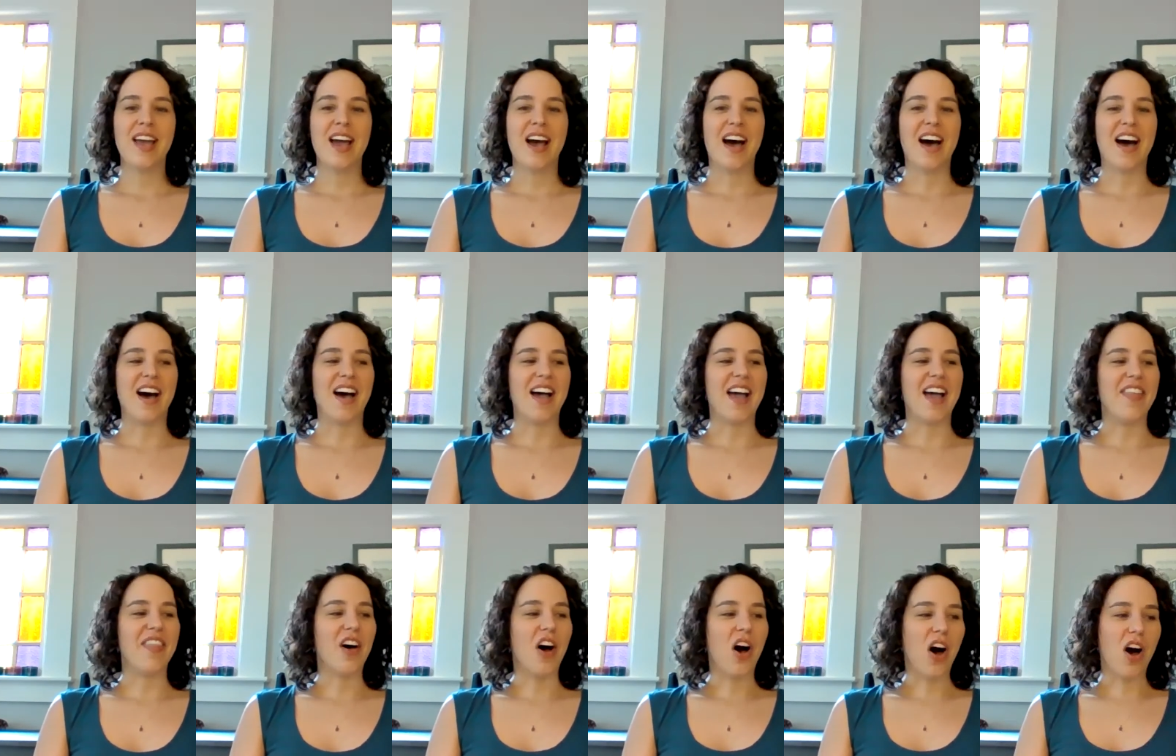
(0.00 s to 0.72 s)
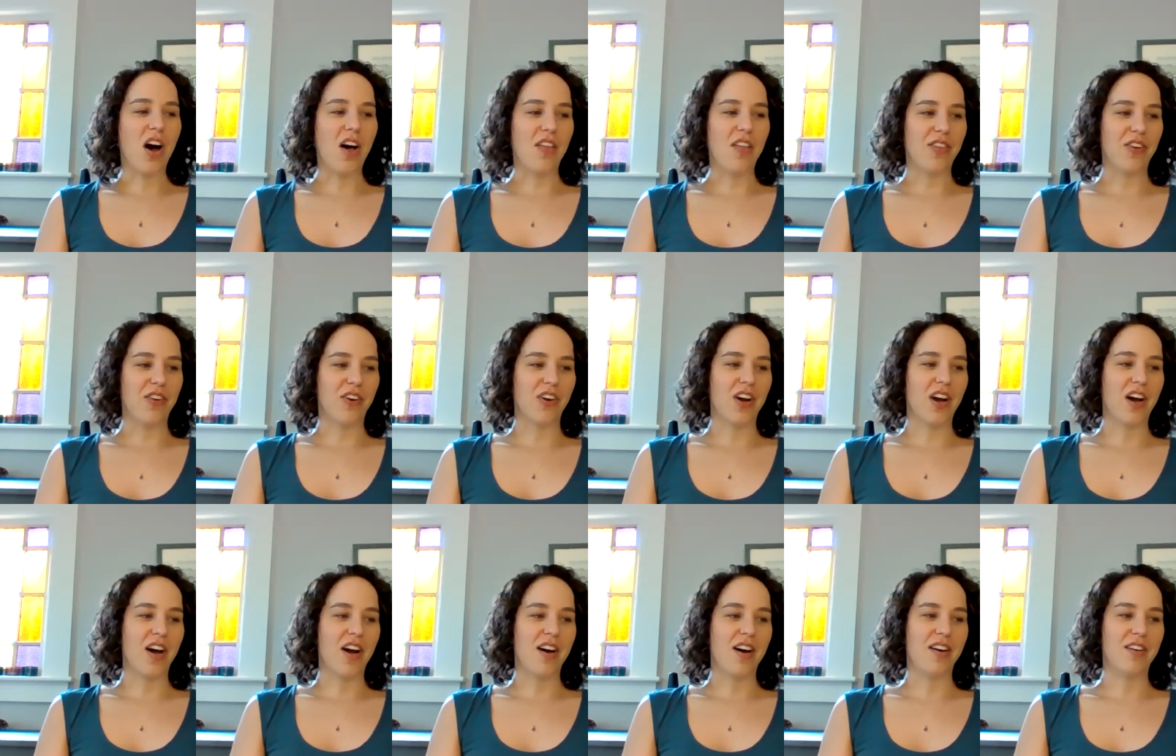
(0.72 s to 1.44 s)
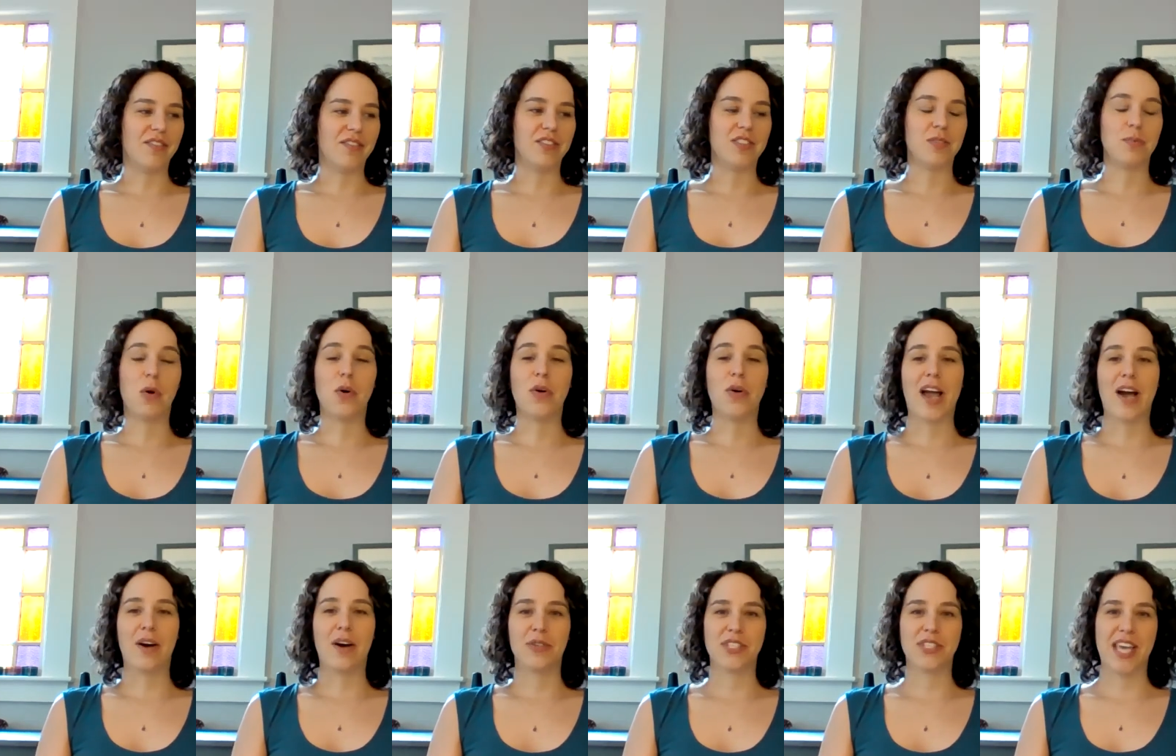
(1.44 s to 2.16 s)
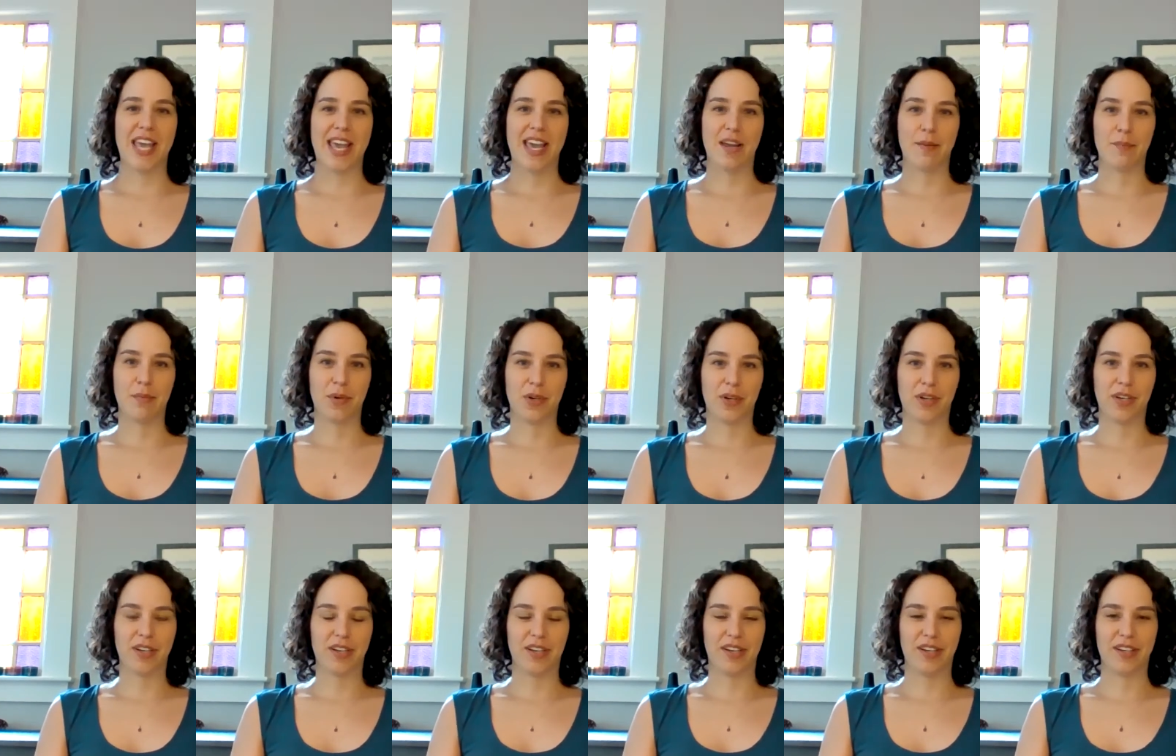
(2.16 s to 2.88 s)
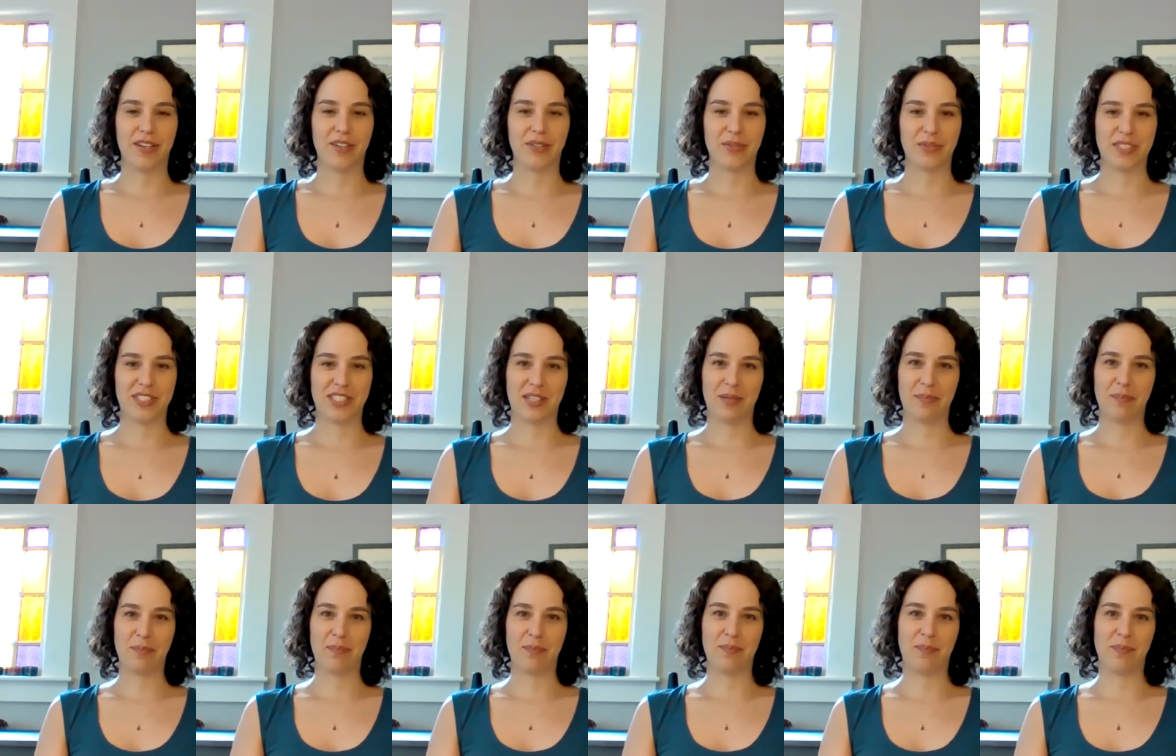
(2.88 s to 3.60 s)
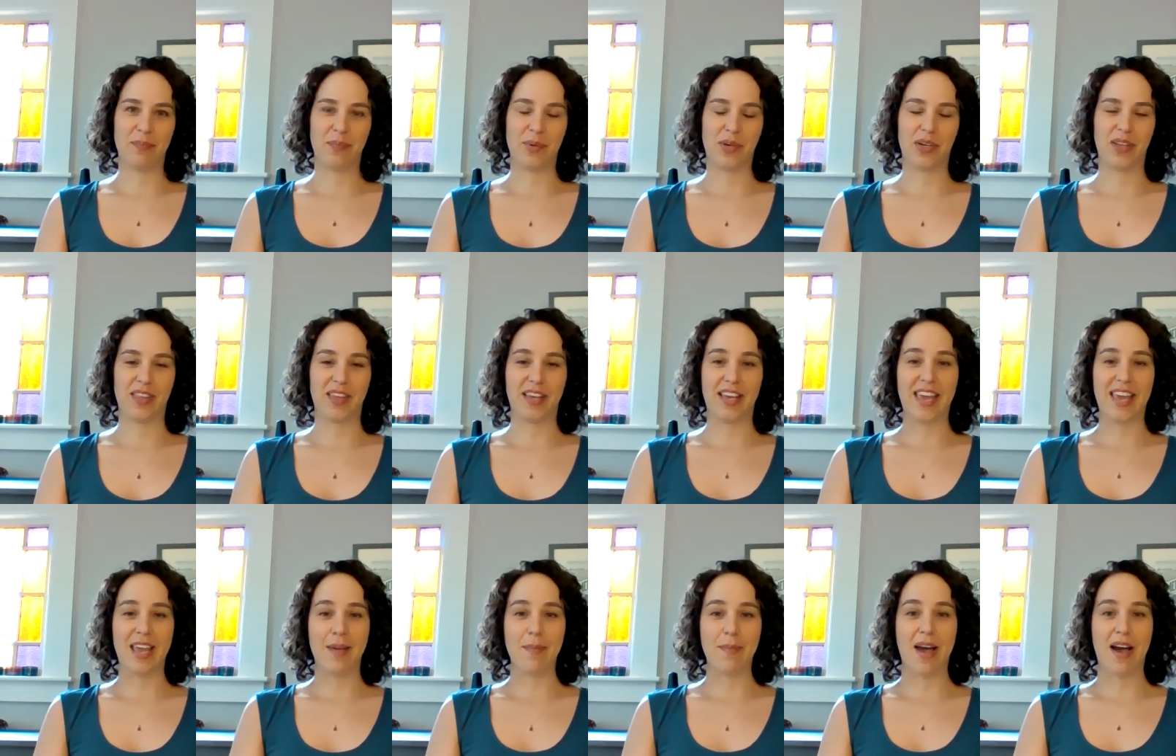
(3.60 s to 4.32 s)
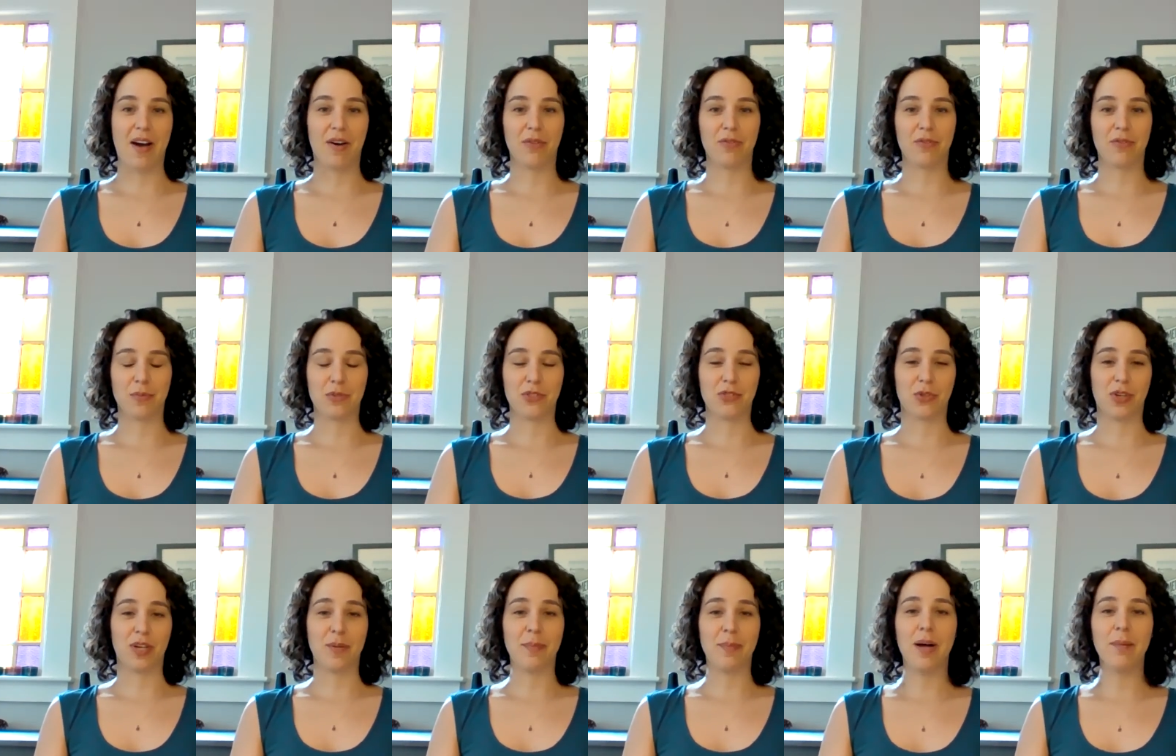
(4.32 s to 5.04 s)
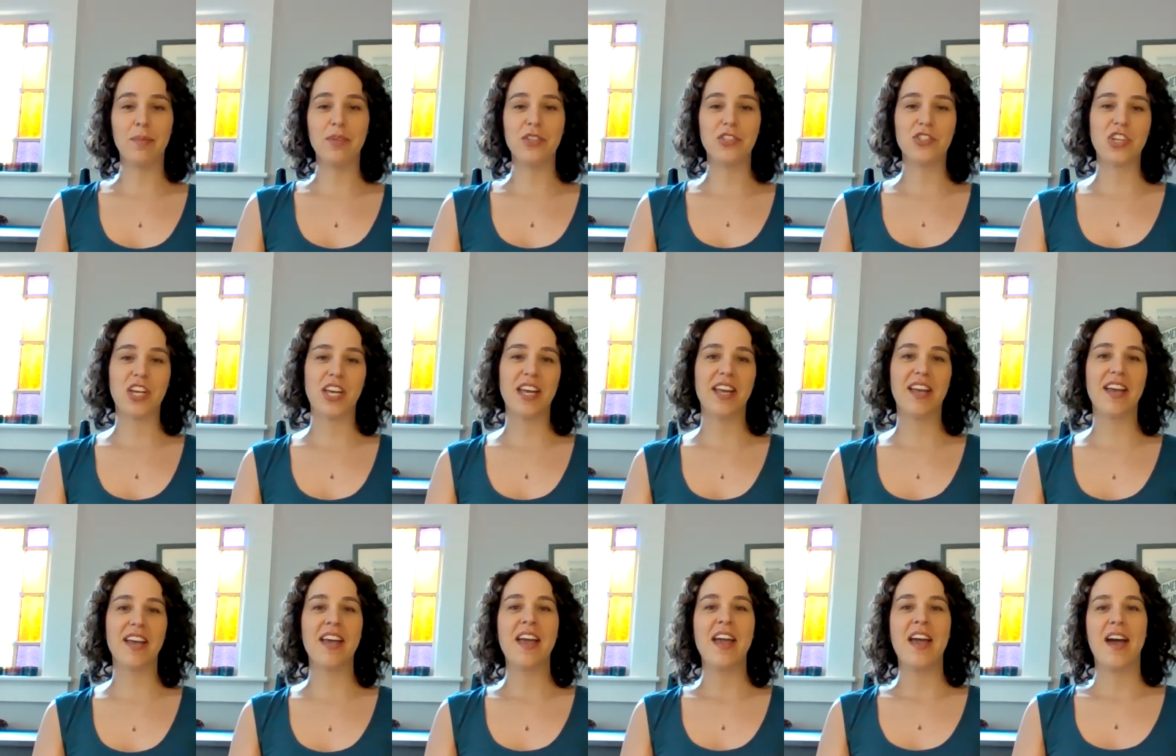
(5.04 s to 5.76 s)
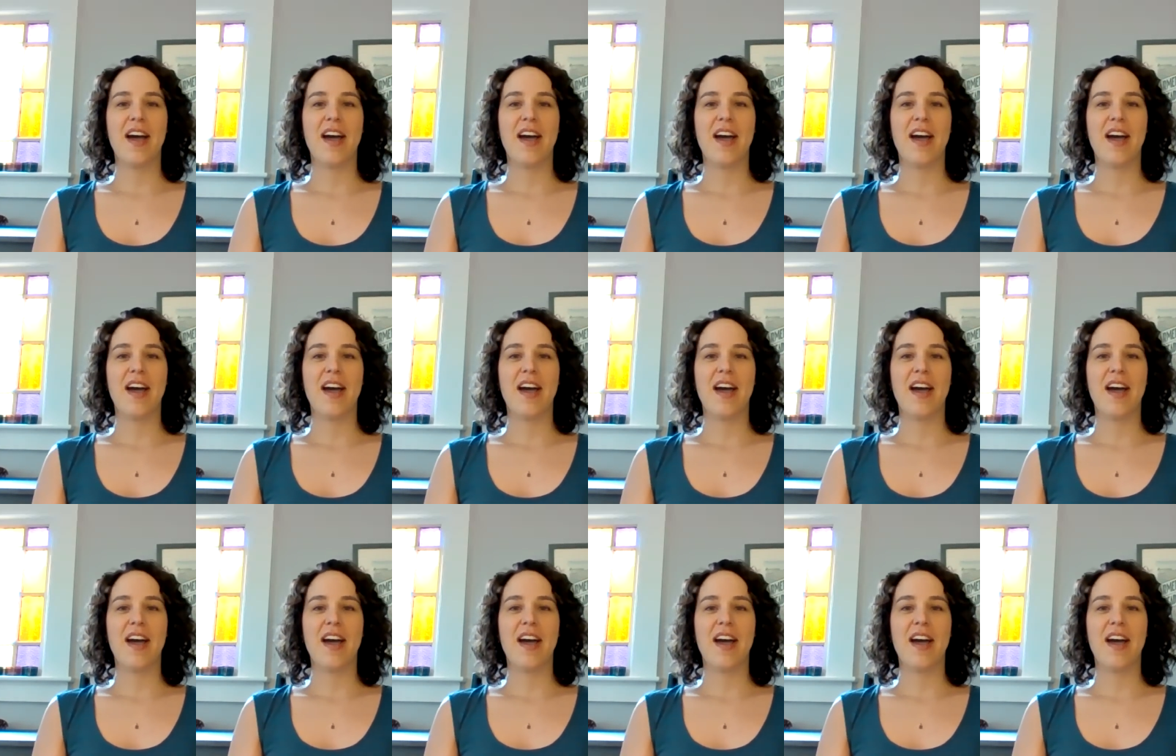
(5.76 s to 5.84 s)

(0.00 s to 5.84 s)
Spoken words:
and the author of Smokehouse Handbook, a recent book that came out from Story Publishing